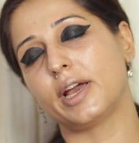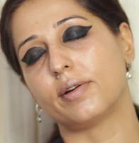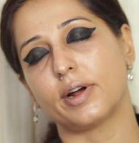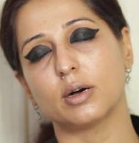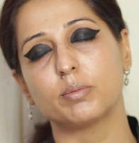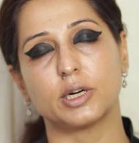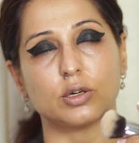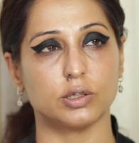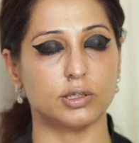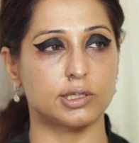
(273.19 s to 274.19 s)
area
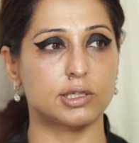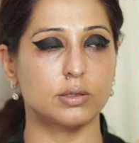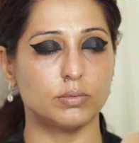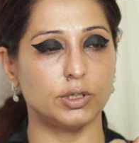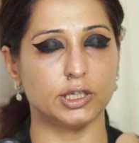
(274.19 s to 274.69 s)
because